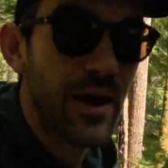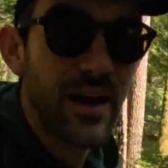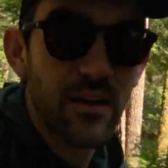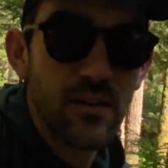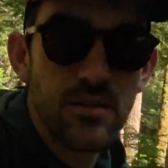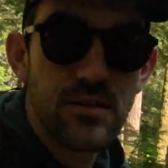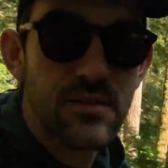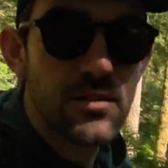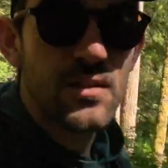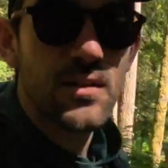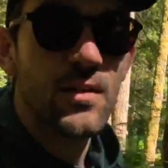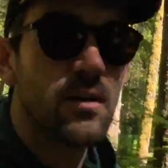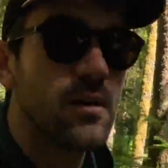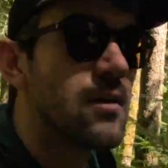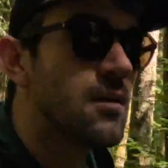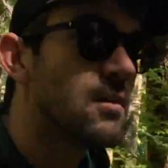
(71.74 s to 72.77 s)
miles
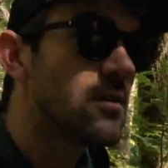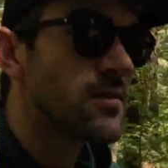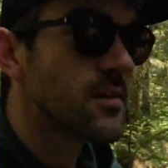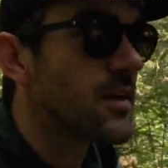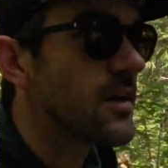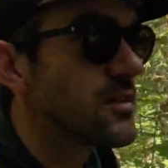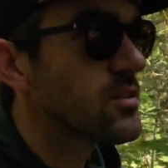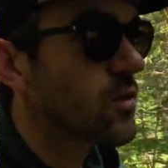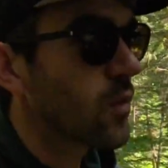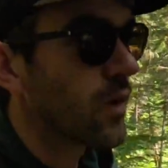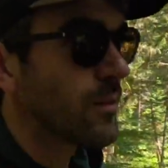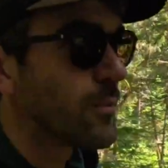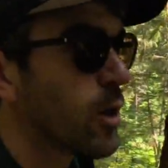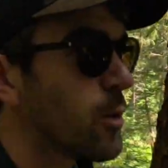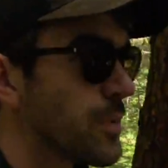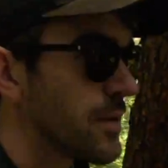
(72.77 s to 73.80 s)
to get to where
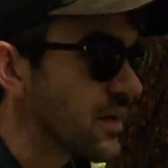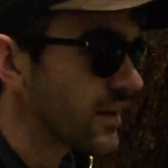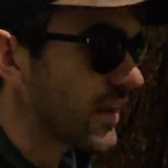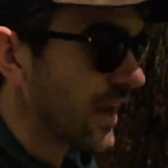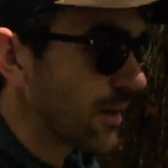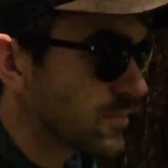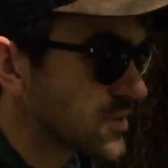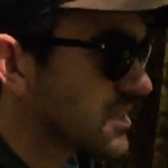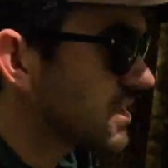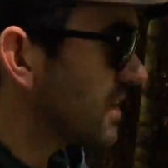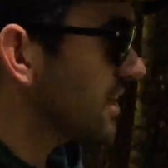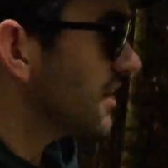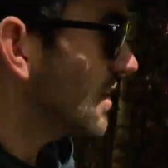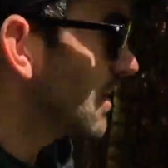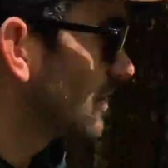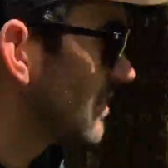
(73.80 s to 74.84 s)
I'm hoping to camp
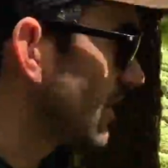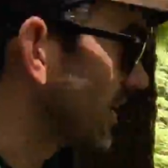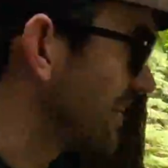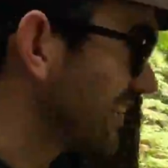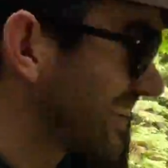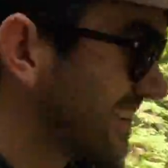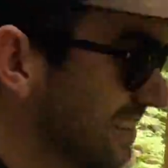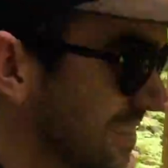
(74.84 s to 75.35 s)
tonight, and like